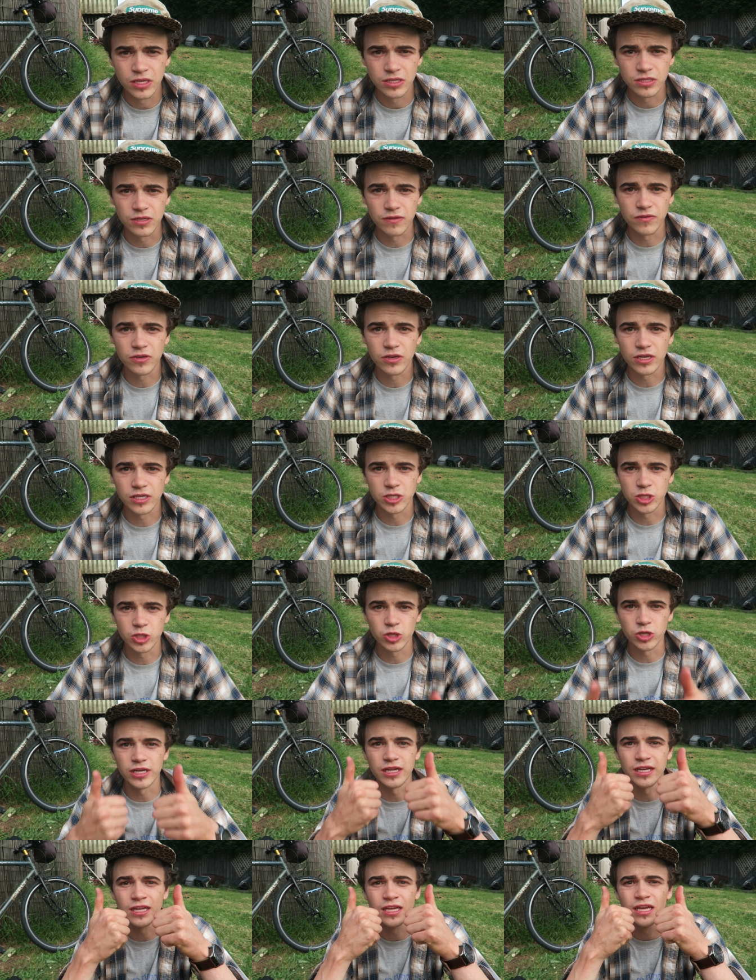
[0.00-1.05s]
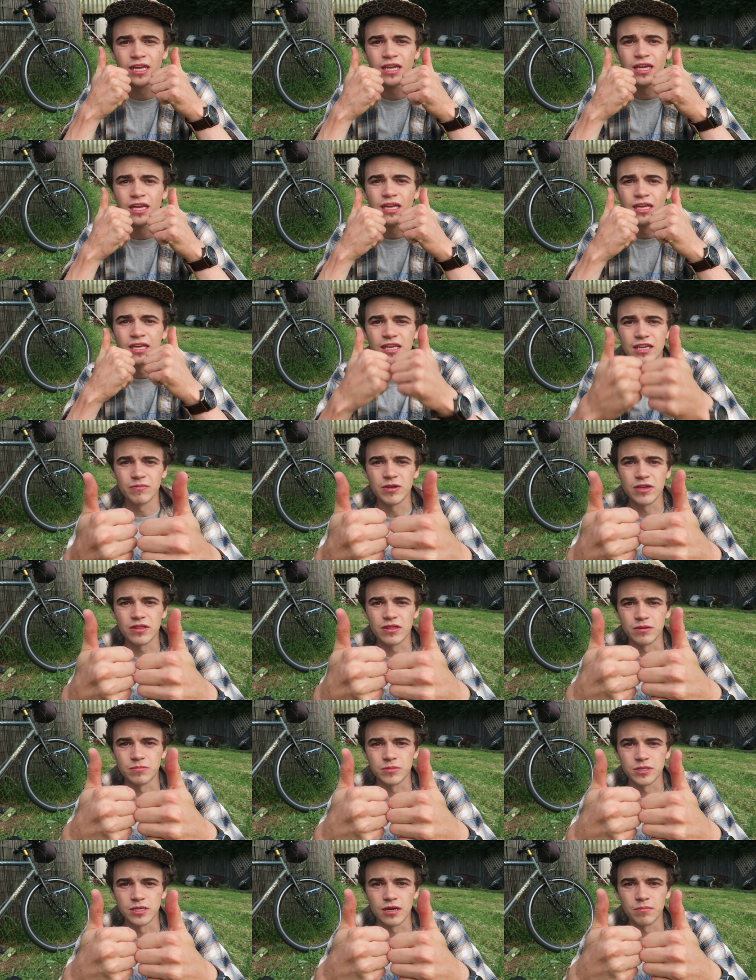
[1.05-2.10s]
So if you guys enjoyed it, give me a
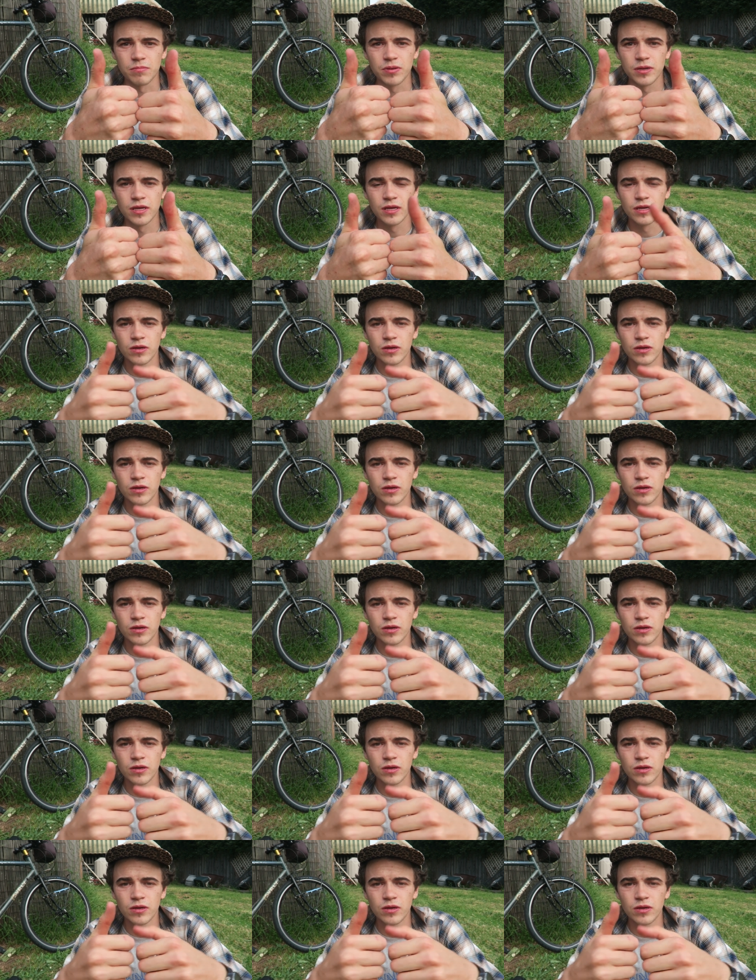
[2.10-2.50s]
thumbs up.